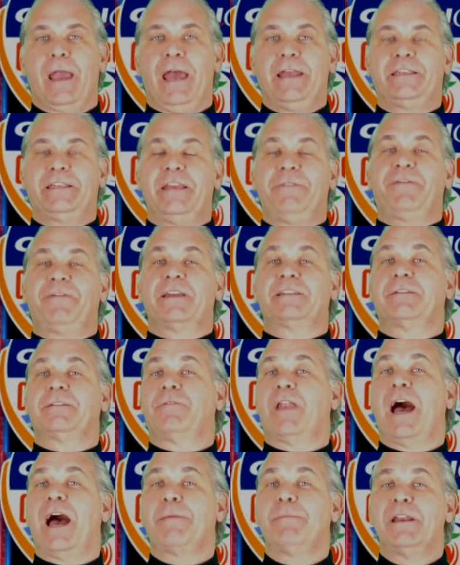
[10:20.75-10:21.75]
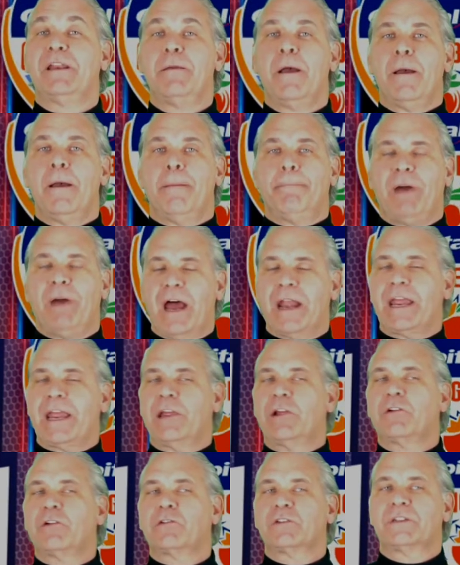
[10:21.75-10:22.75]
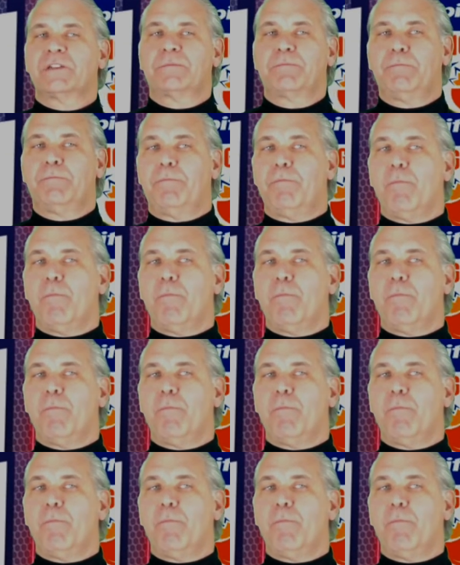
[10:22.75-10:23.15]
at defensive linemen. But here's